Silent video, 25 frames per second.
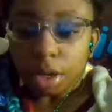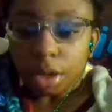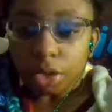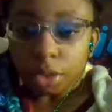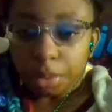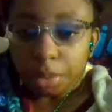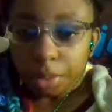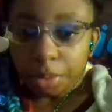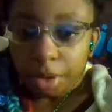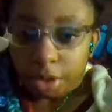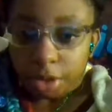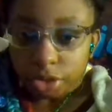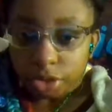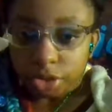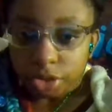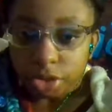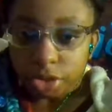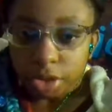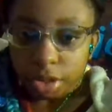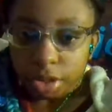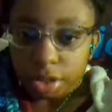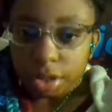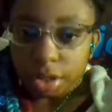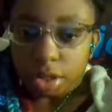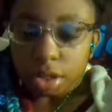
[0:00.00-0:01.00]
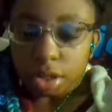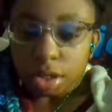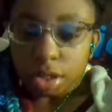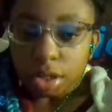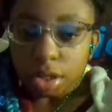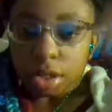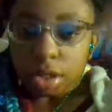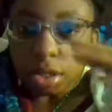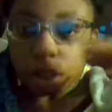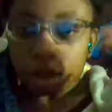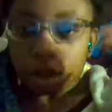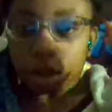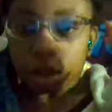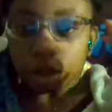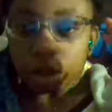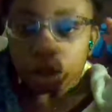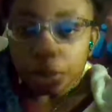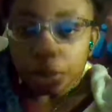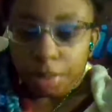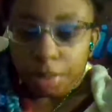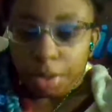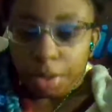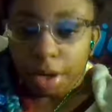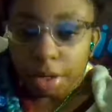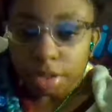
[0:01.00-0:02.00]
Depression.
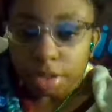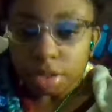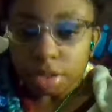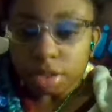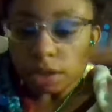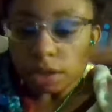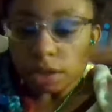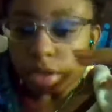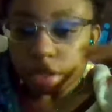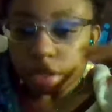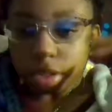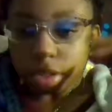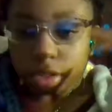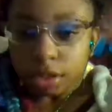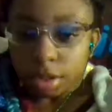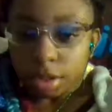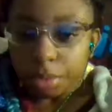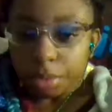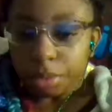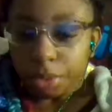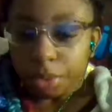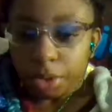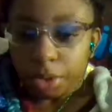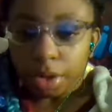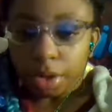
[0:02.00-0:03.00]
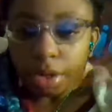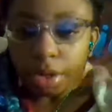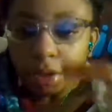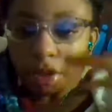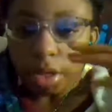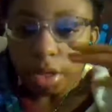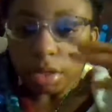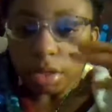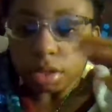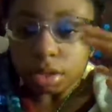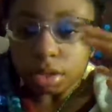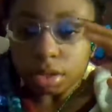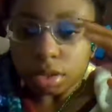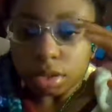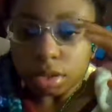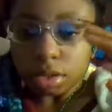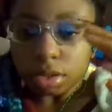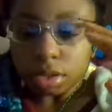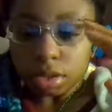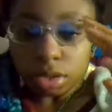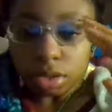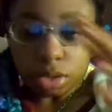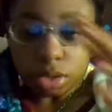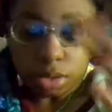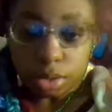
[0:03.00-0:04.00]
Depress is temporary. That's
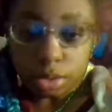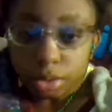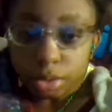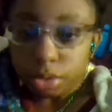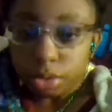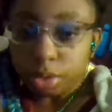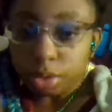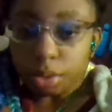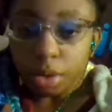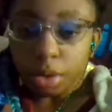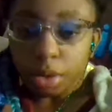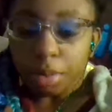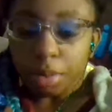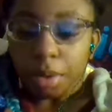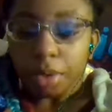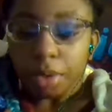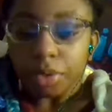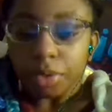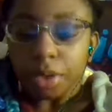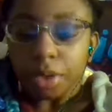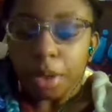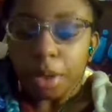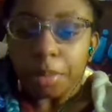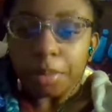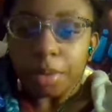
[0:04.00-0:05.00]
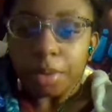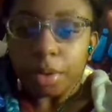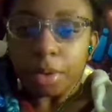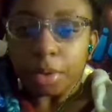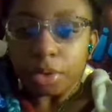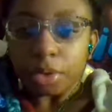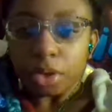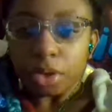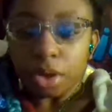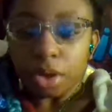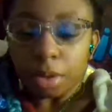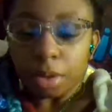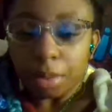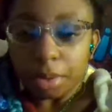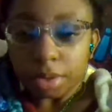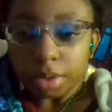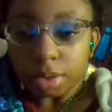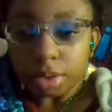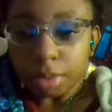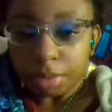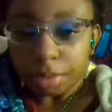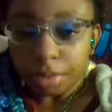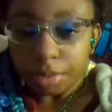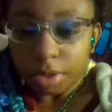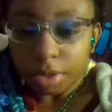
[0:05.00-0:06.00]
you still should worry about that, but we're talking about
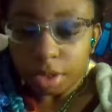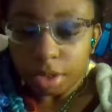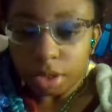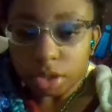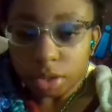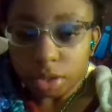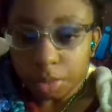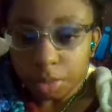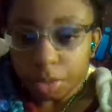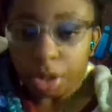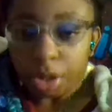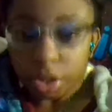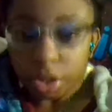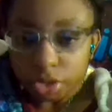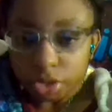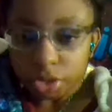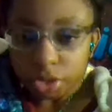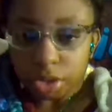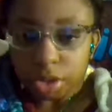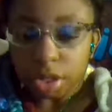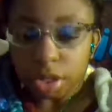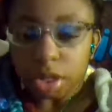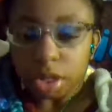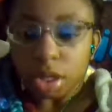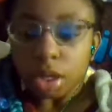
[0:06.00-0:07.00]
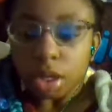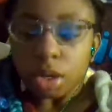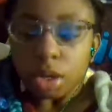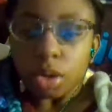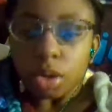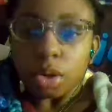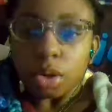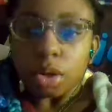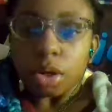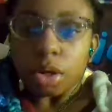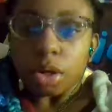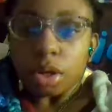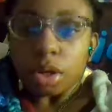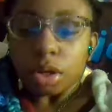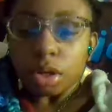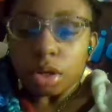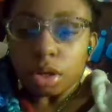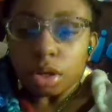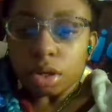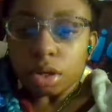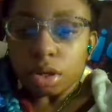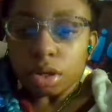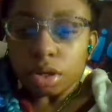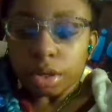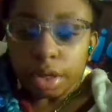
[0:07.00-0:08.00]
something depression.
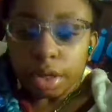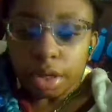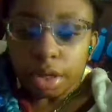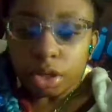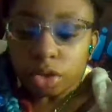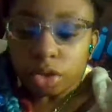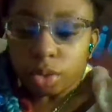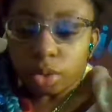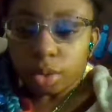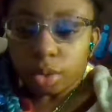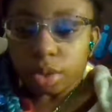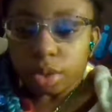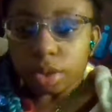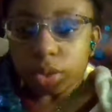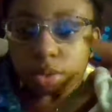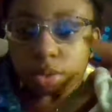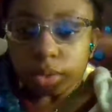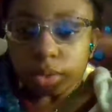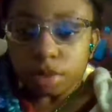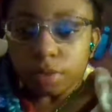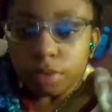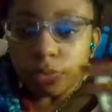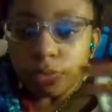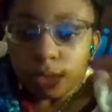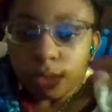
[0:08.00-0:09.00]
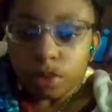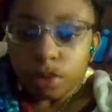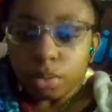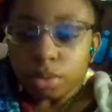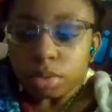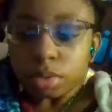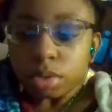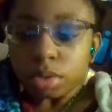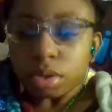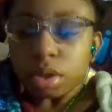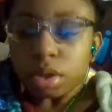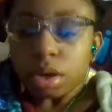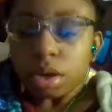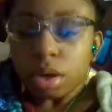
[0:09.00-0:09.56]
Okay, don't get those confused.